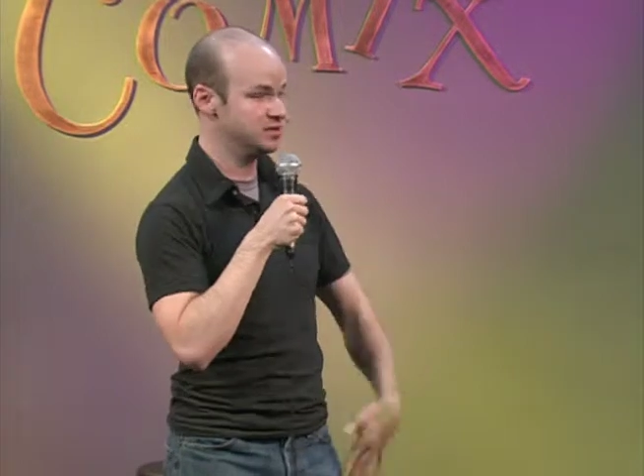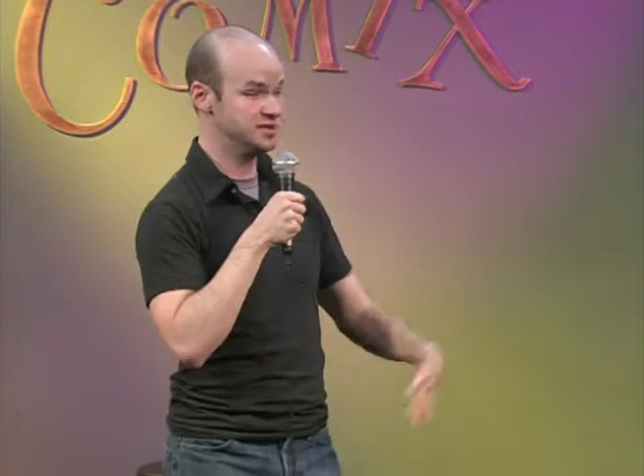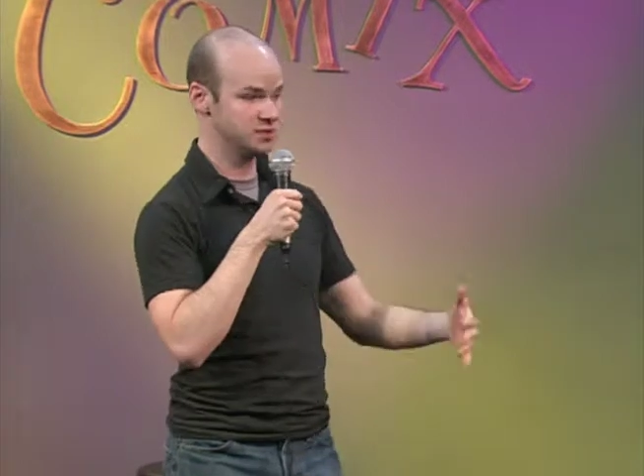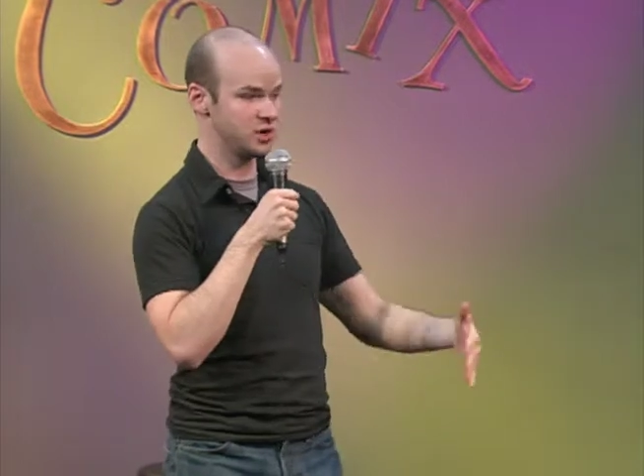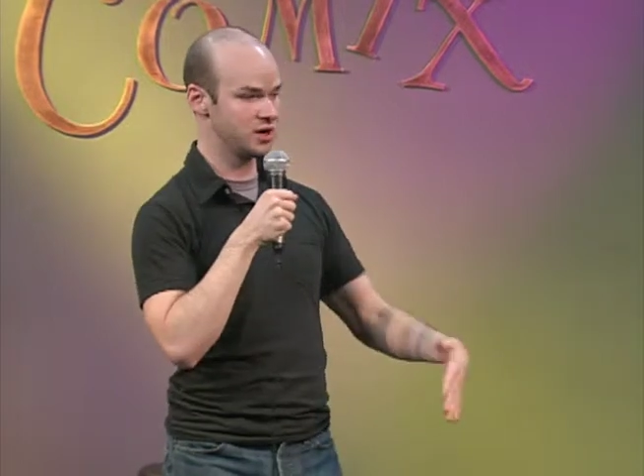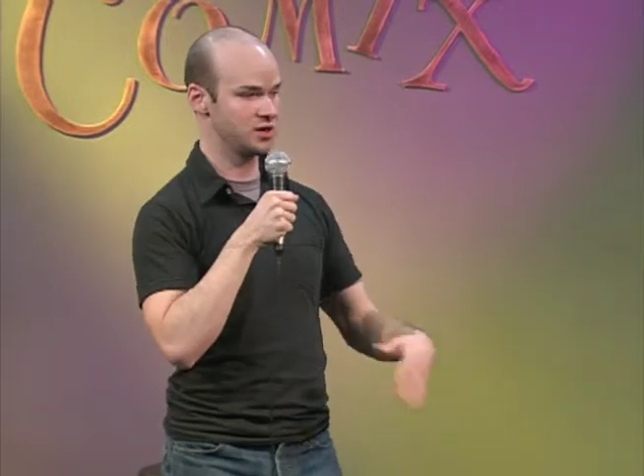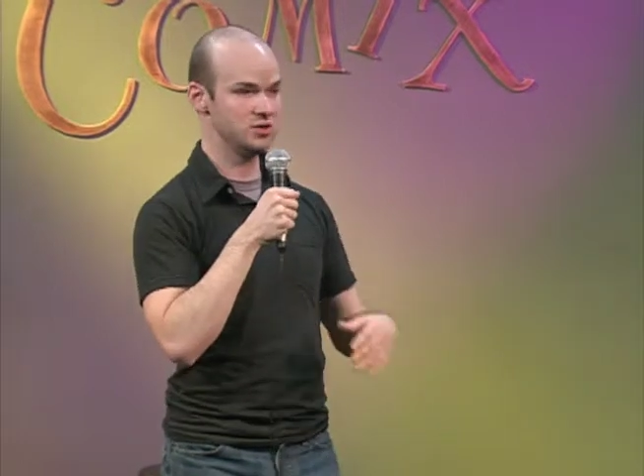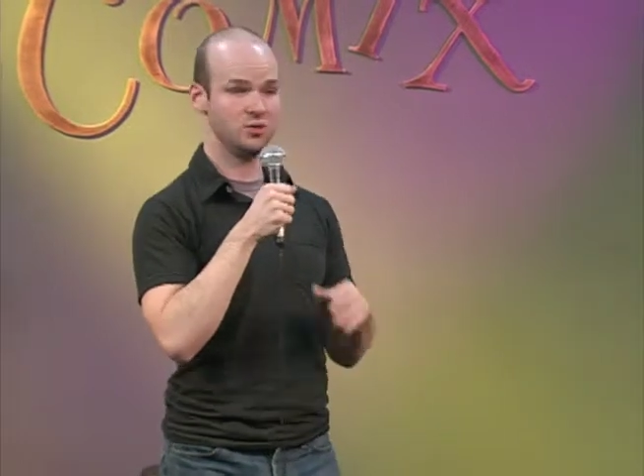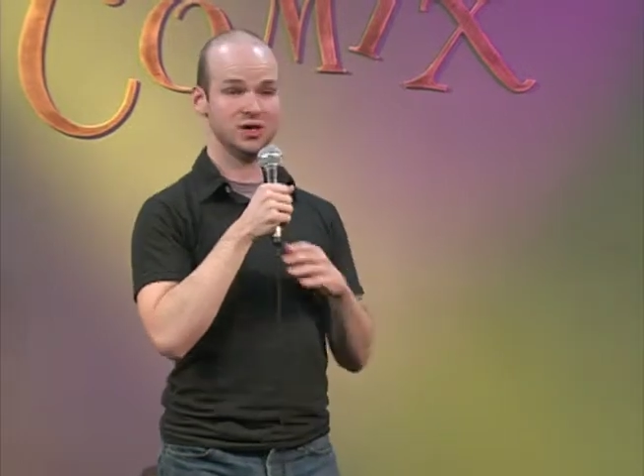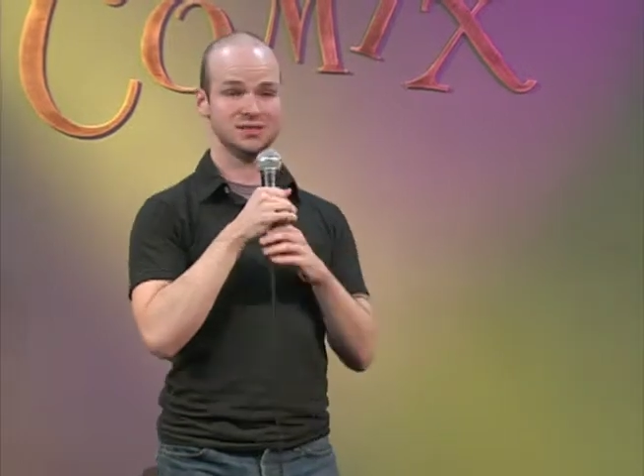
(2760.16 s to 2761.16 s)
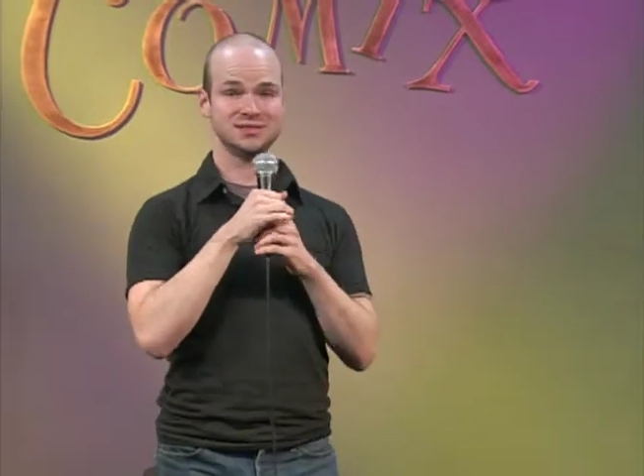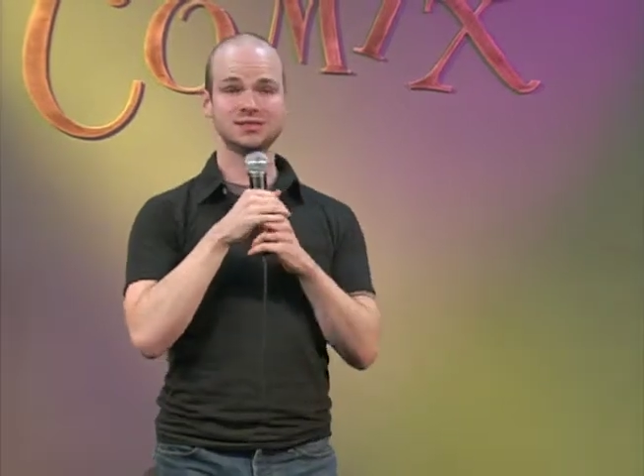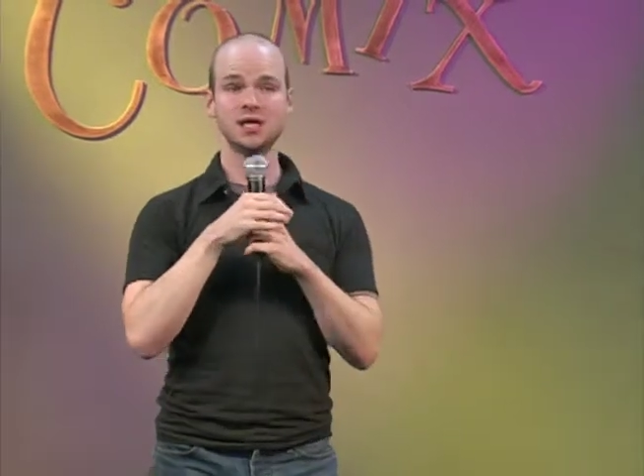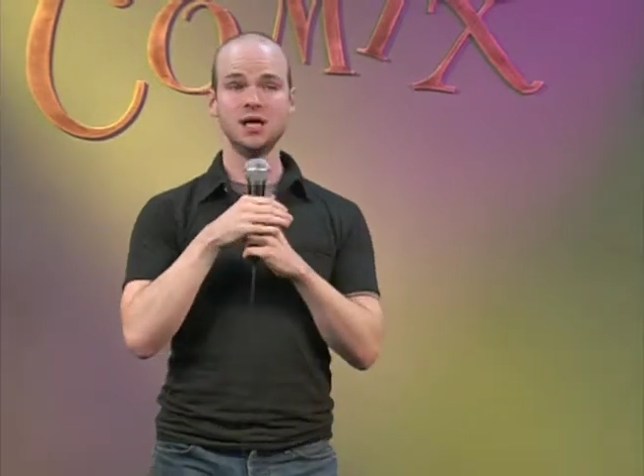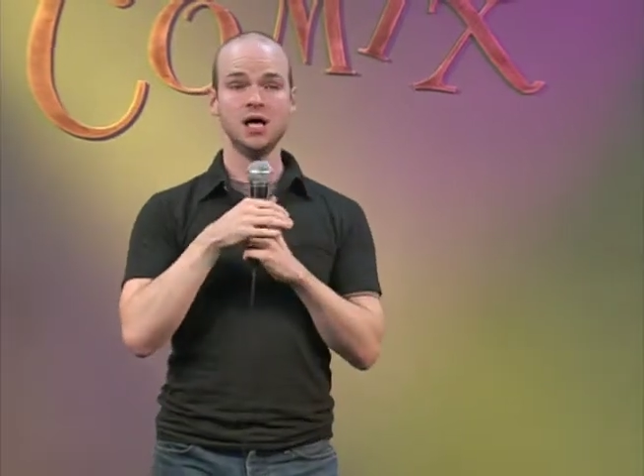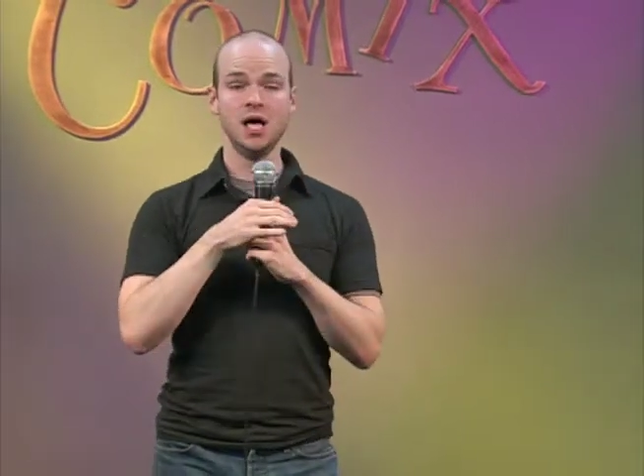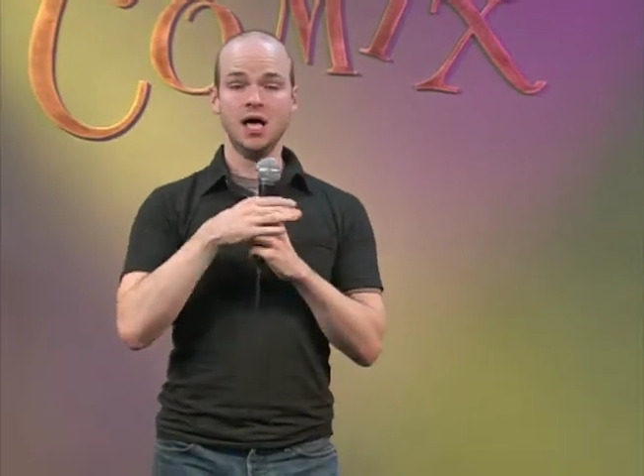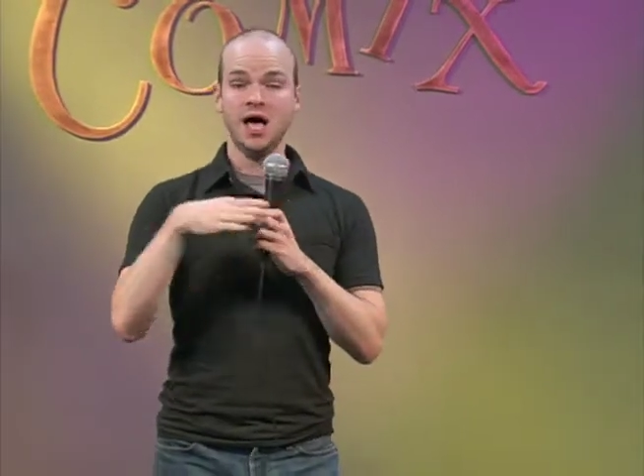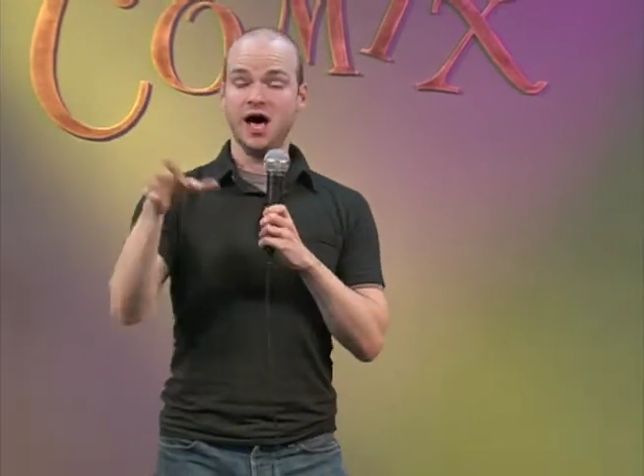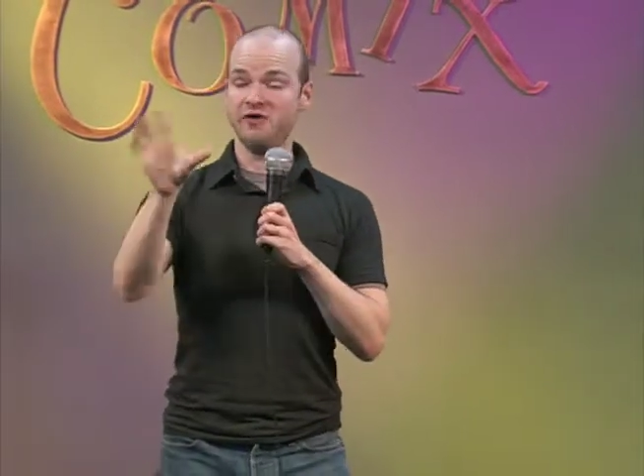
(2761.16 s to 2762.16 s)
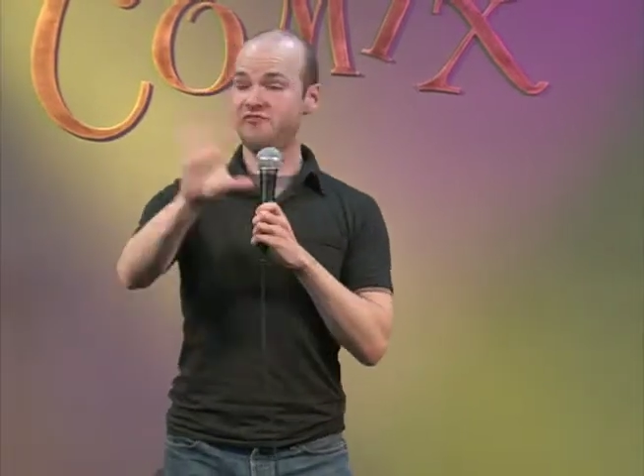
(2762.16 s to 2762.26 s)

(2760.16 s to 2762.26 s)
on Dear Margot was A